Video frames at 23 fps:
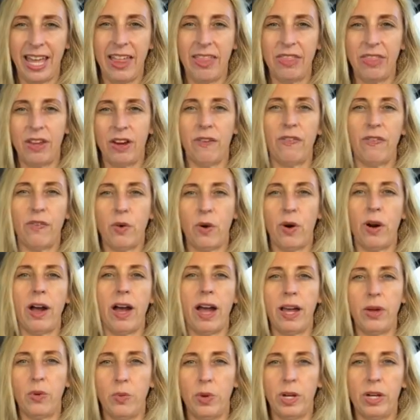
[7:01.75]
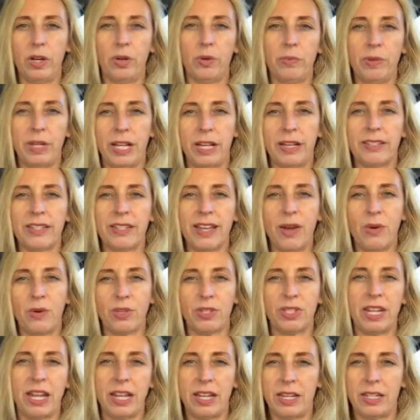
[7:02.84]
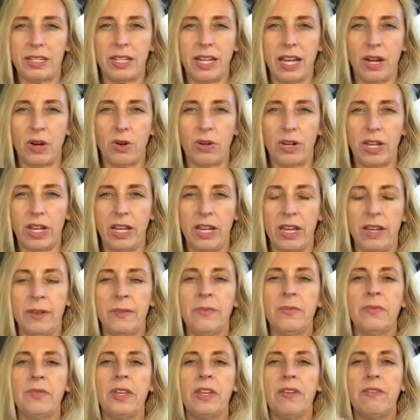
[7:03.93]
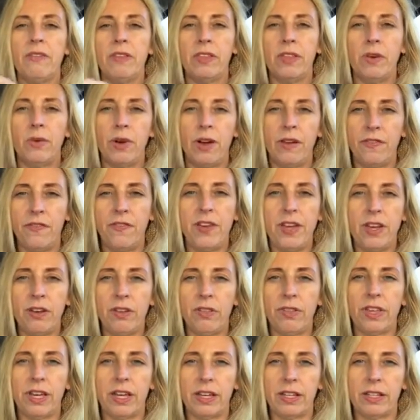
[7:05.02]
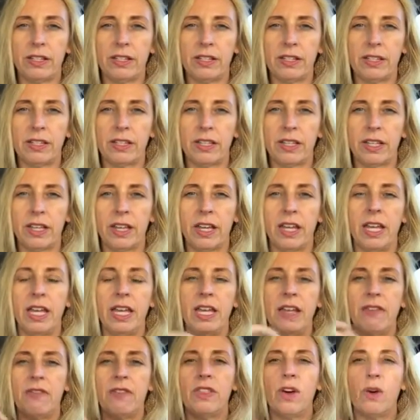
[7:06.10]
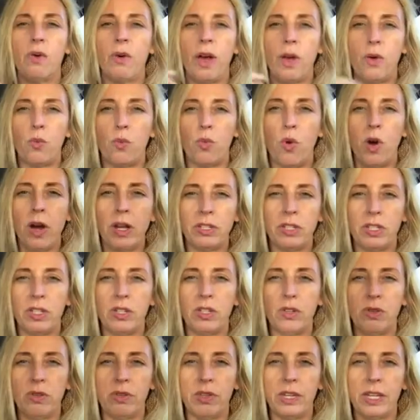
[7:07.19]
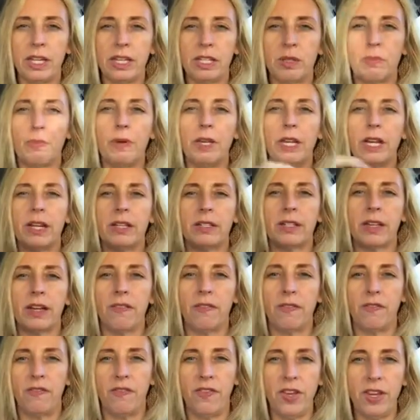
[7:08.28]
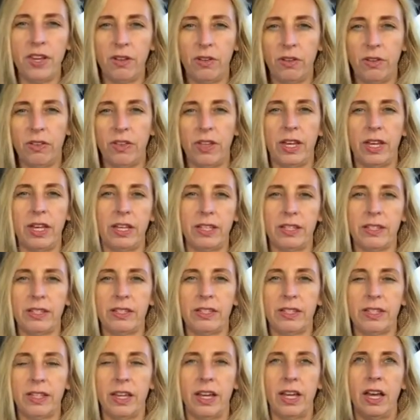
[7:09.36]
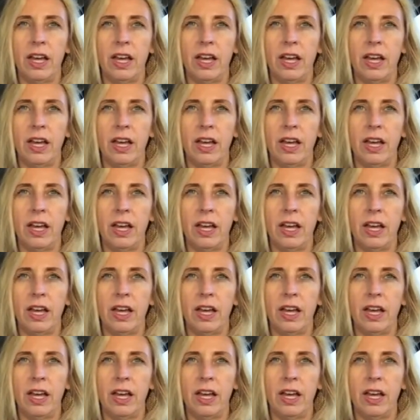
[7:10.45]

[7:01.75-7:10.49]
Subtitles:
and therefore I will, because I will stay in integrity. Even though I feel this, even though I want to do this because I feel this,